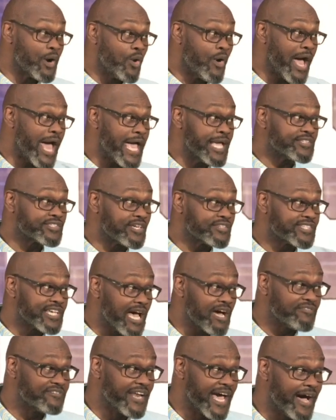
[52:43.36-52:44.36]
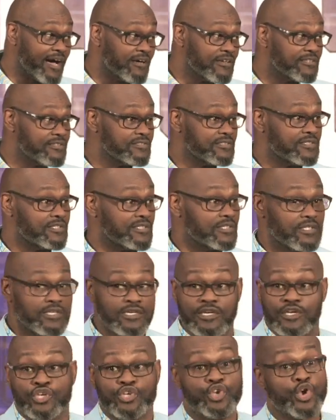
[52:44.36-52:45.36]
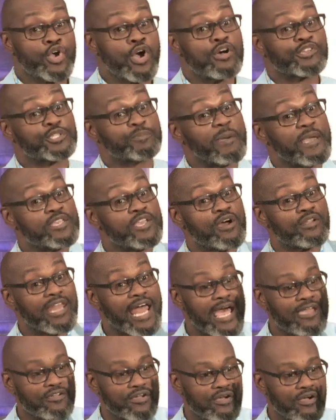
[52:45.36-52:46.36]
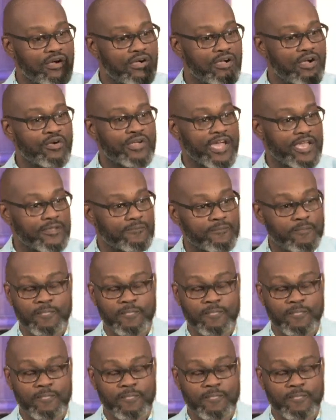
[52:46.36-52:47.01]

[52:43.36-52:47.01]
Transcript: who hates herself now. You're going to spend your life. Okay.